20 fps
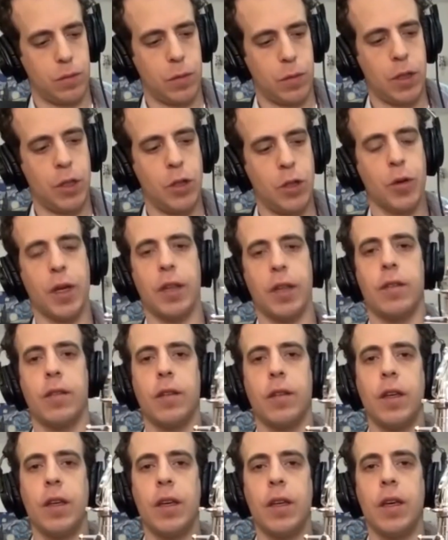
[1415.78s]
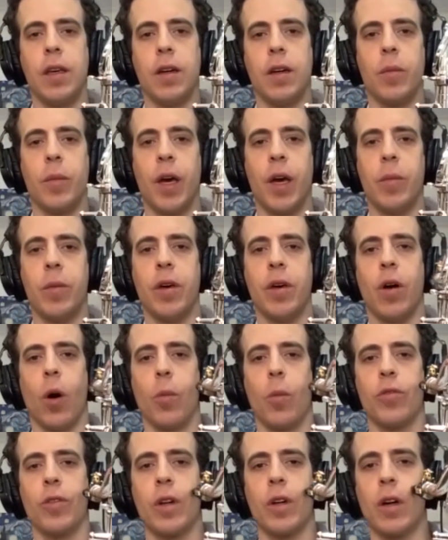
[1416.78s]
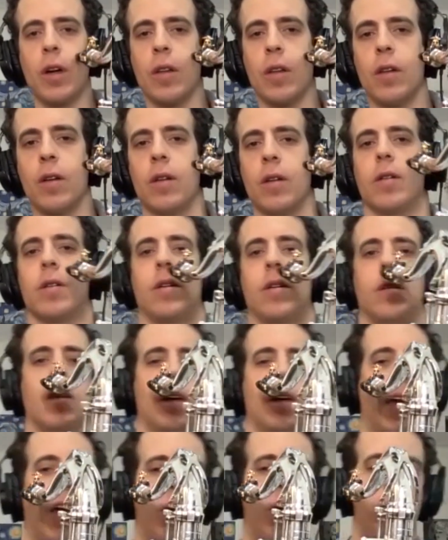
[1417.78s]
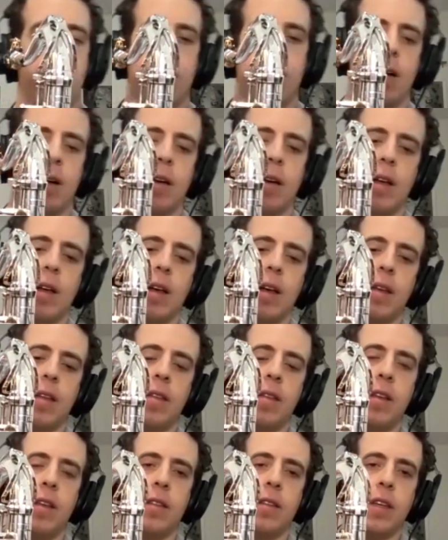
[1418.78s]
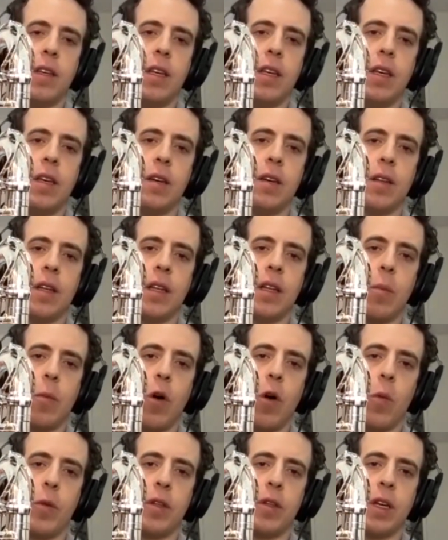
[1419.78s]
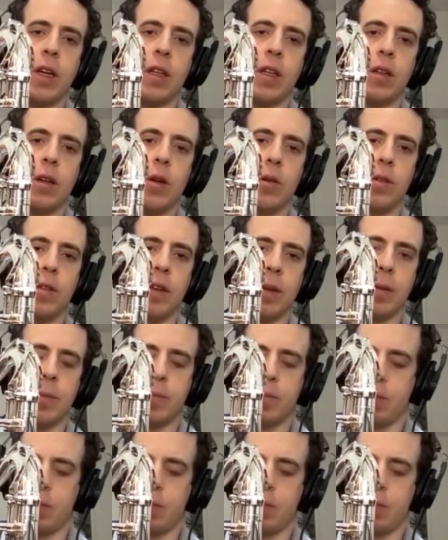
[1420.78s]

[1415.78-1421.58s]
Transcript: you can see here, maybe hopefully on the camera, this key here that I'm opening and closing.